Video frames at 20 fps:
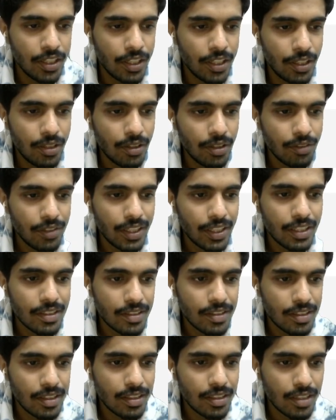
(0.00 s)
Here we can
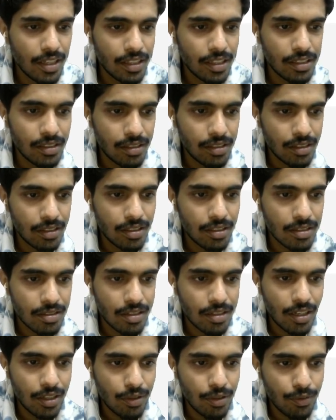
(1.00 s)
see that it is
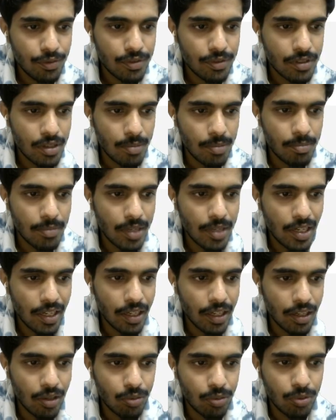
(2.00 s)
kind of
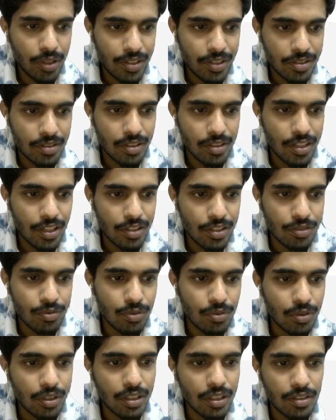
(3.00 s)
stumbling around S3,
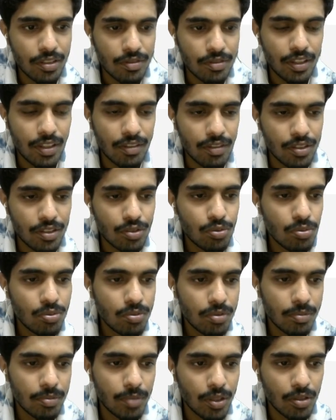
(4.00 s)
S4, and S5,
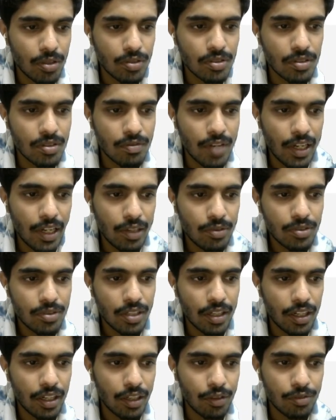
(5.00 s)
S2 because the values
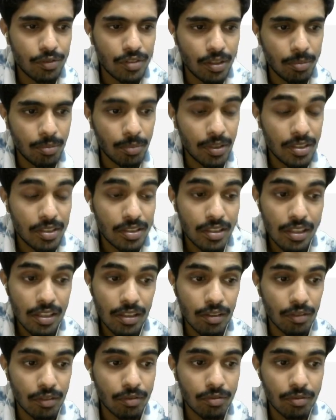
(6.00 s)
are kind of same. But
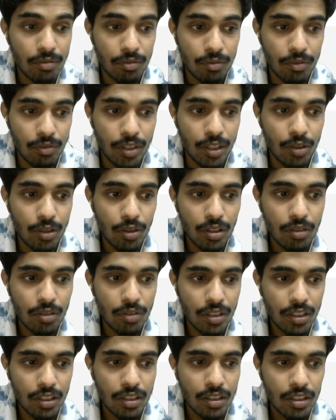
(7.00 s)
still, we got
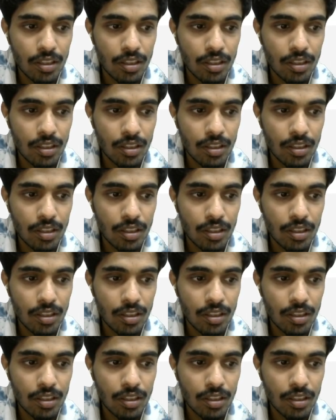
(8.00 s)
one